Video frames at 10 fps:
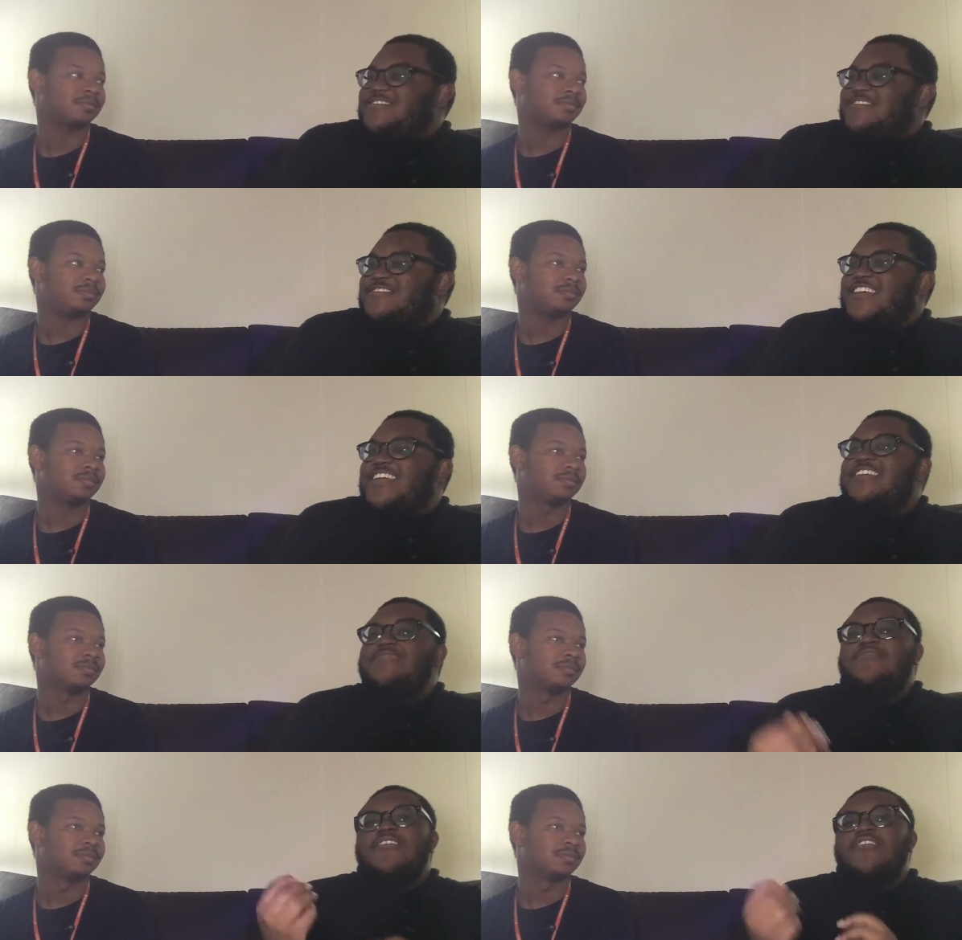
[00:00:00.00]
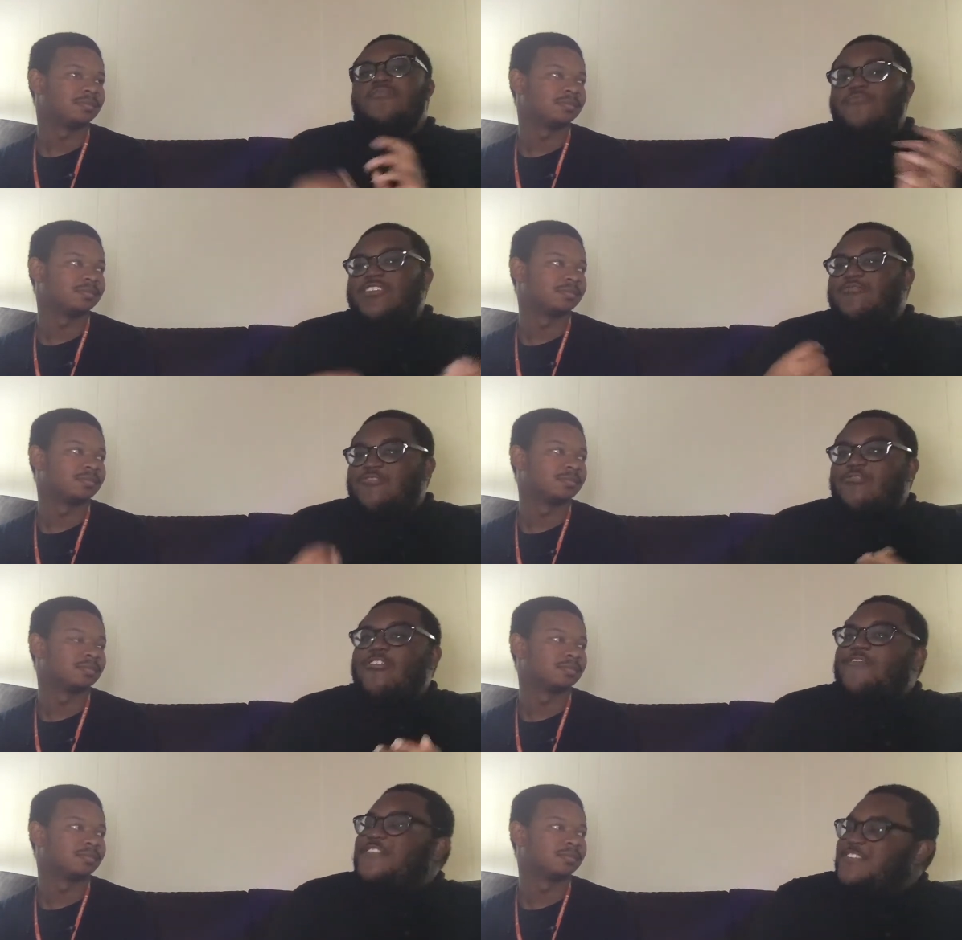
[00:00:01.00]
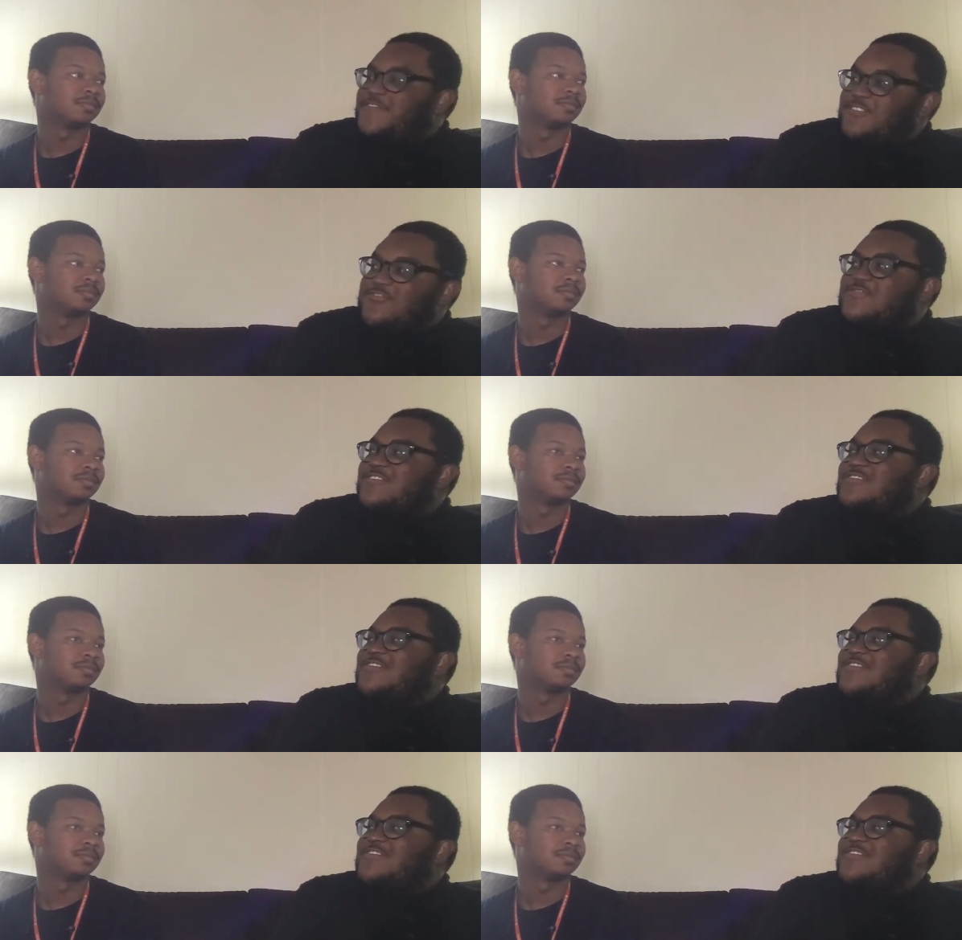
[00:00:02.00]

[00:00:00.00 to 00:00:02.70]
Speaker 1: just like when you go off in the future and